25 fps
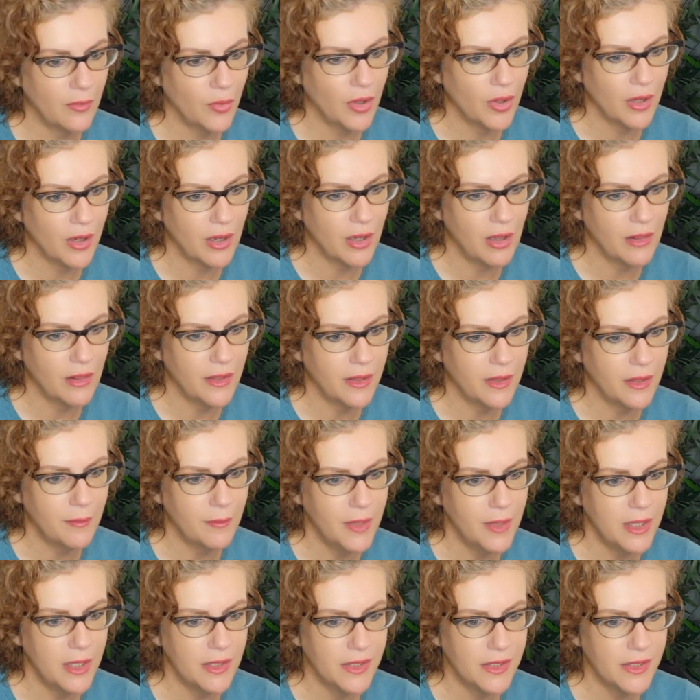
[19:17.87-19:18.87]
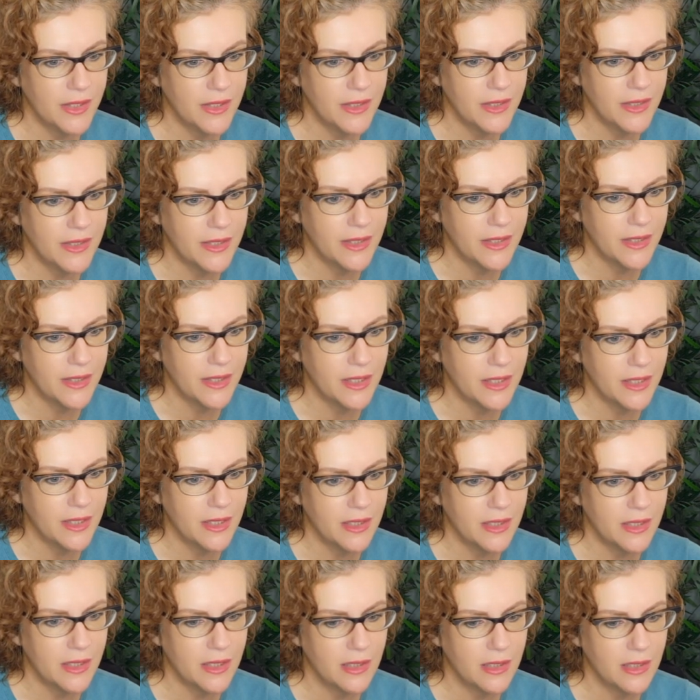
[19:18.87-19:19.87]
We're going to call it admin
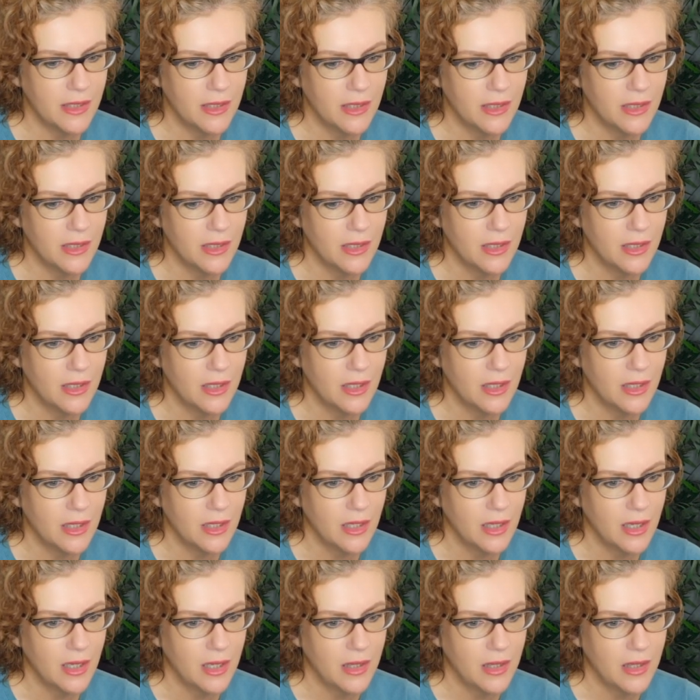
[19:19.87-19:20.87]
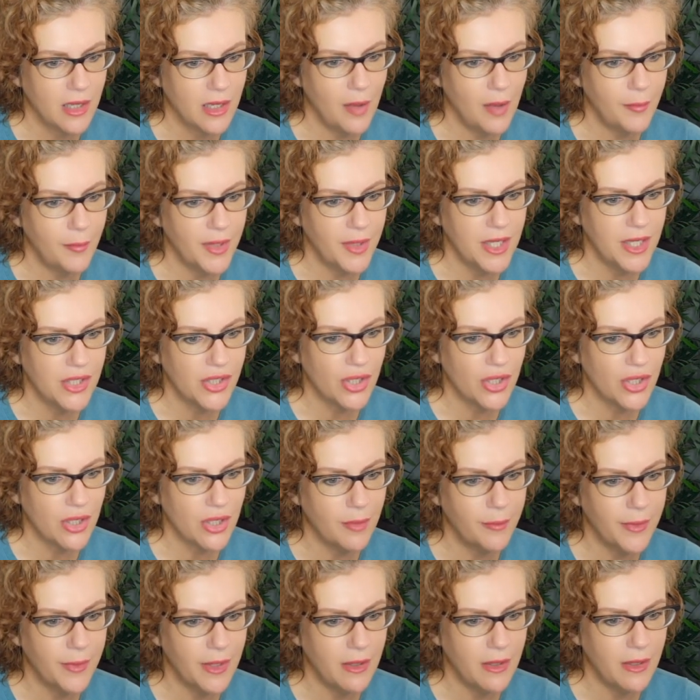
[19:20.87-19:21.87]
assistant. Company is going
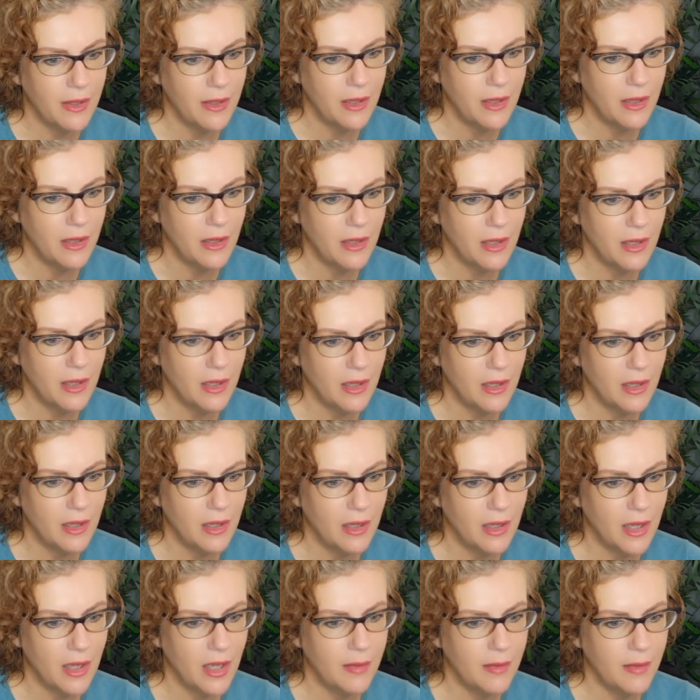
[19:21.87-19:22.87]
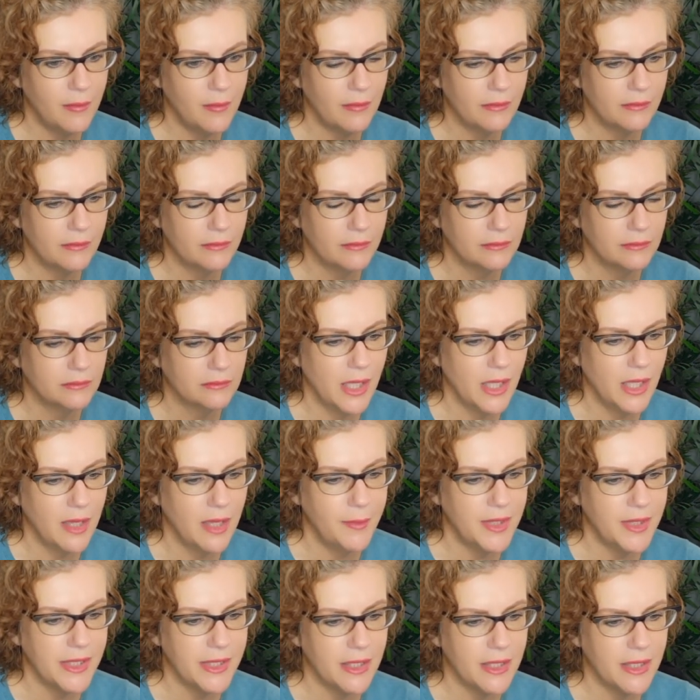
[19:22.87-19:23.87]
to be
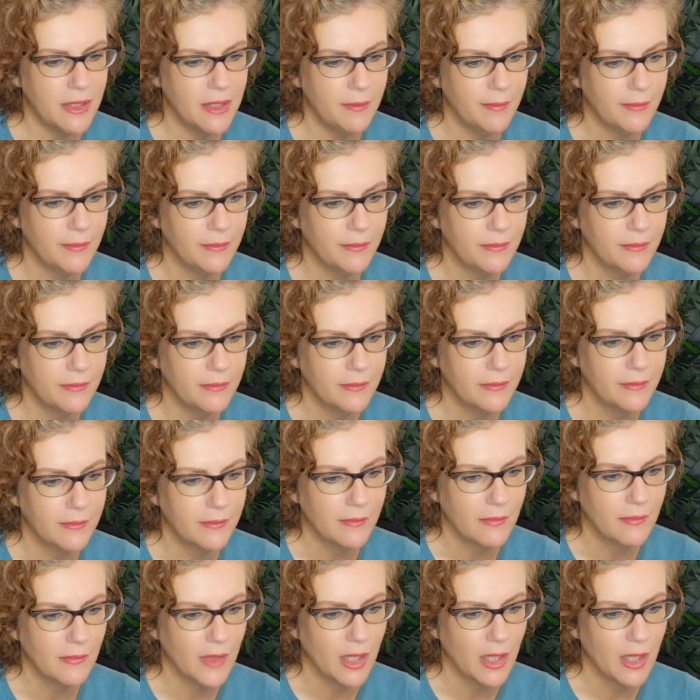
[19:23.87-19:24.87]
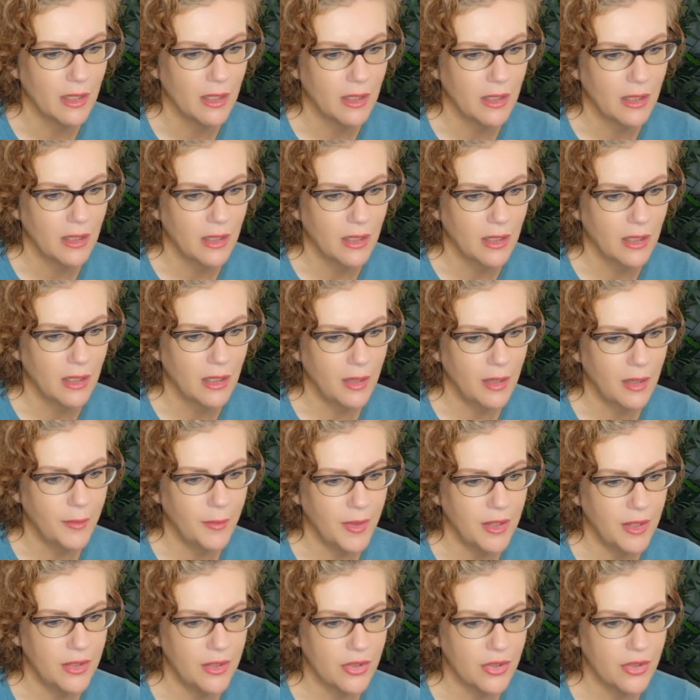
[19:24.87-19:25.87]
ABC.
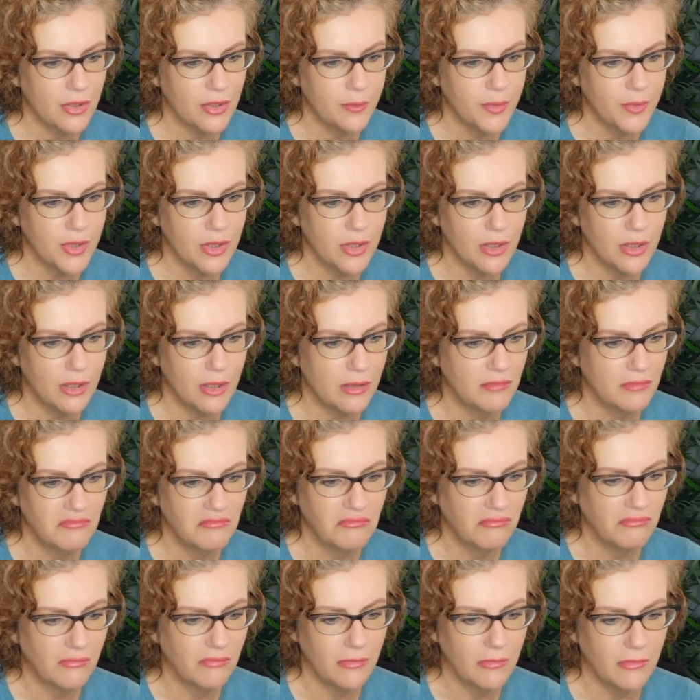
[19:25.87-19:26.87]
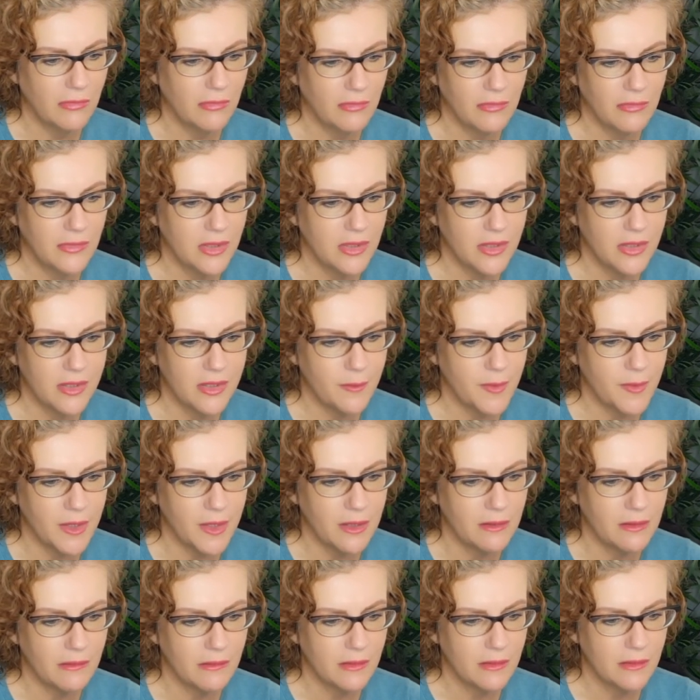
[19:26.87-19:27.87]
Company description, just
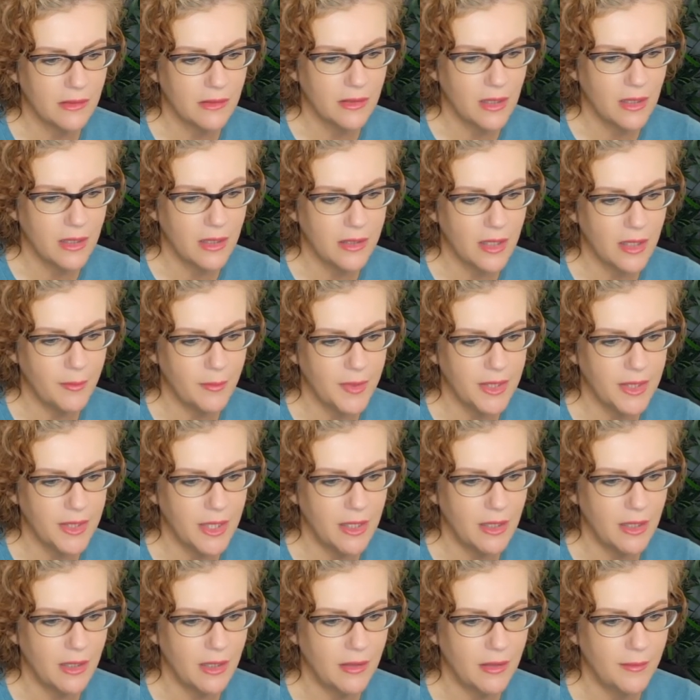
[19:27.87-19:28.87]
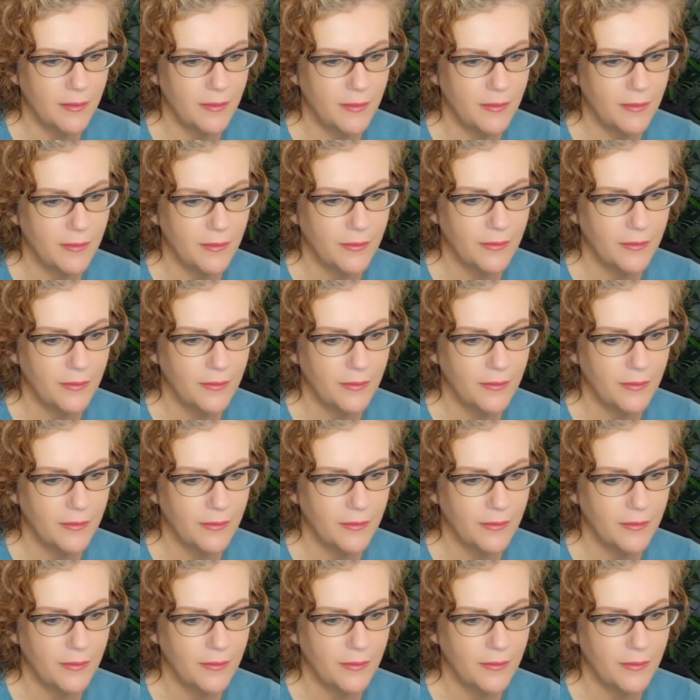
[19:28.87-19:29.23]
something, a dummy data.